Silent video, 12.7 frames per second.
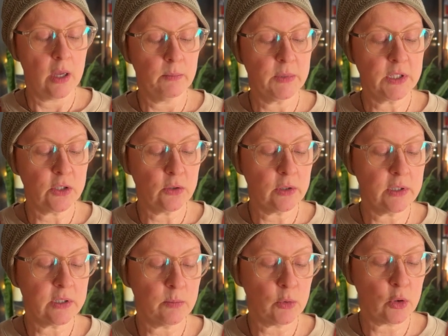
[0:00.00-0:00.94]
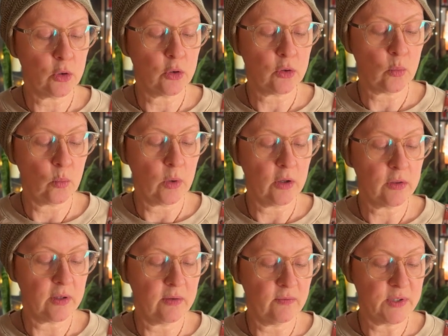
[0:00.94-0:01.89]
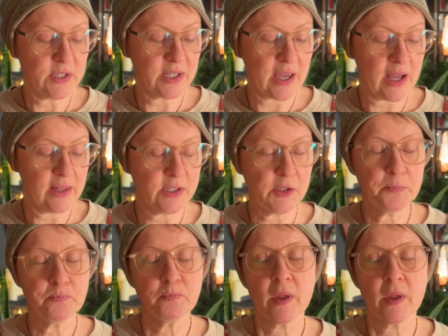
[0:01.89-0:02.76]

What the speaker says: materialism, earth, wealth, and physicality.